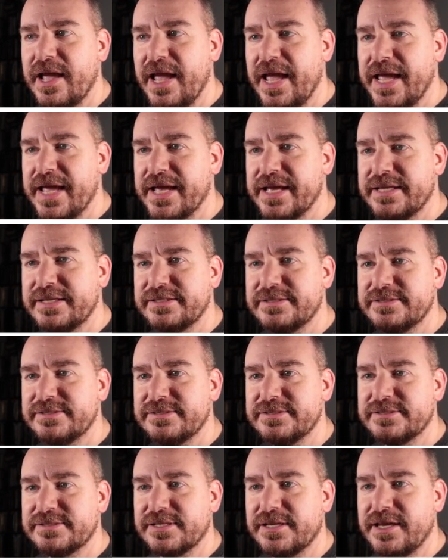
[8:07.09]

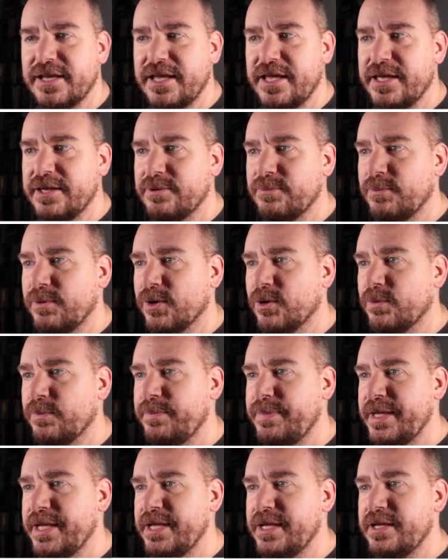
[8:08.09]
And it will
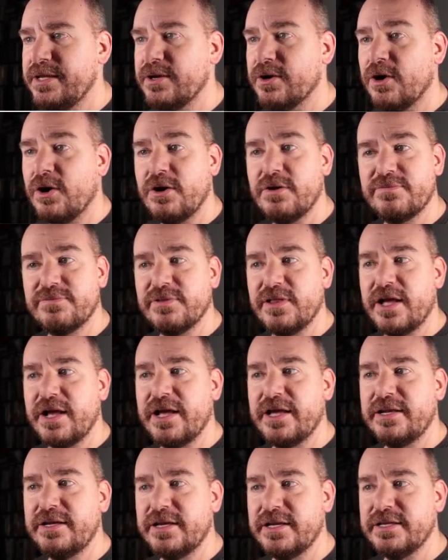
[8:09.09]
be
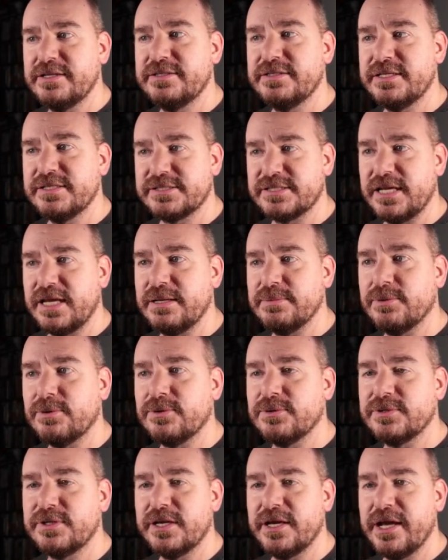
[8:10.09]
offline and
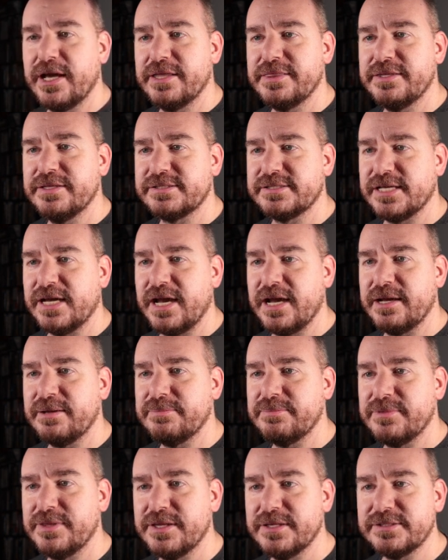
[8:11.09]
disabled at the
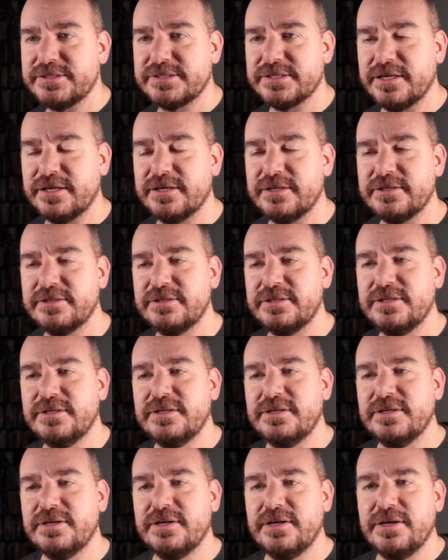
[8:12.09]
time that uh,
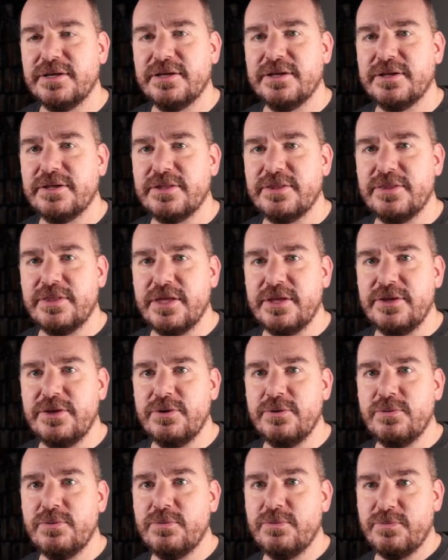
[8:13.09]
that
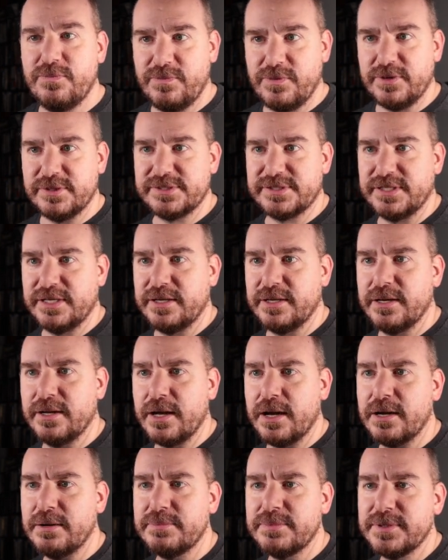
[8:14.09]
you first set it
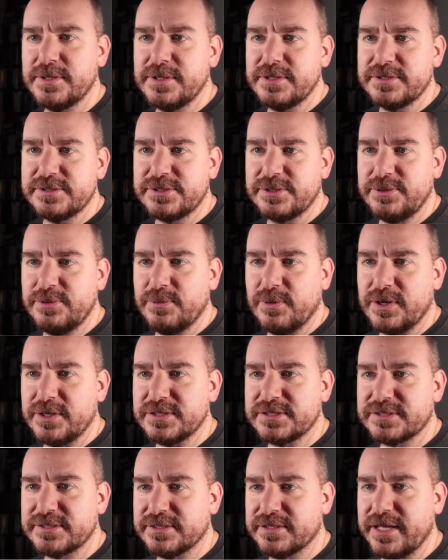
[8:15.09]
up. So you want
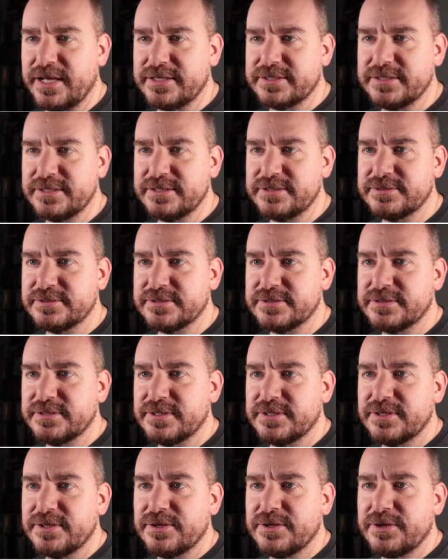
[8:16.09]
to select it.
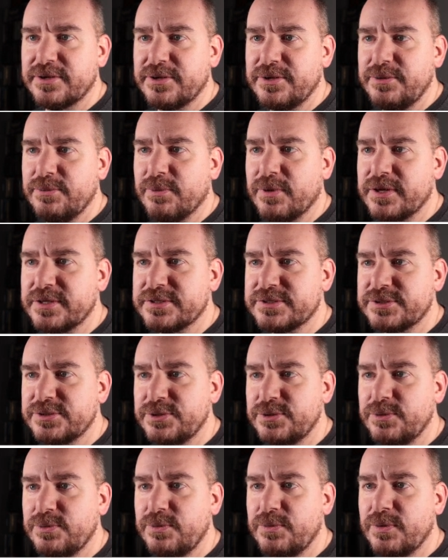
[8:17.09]
You want
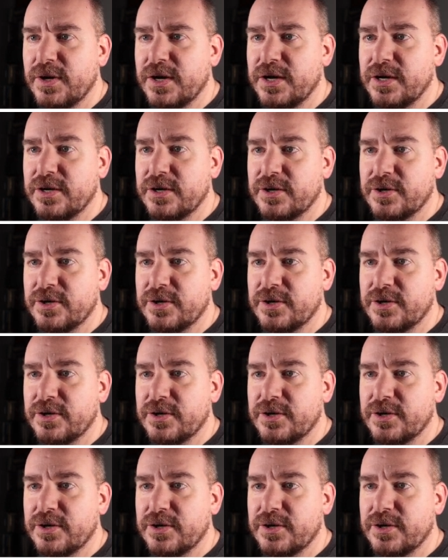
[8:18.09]
to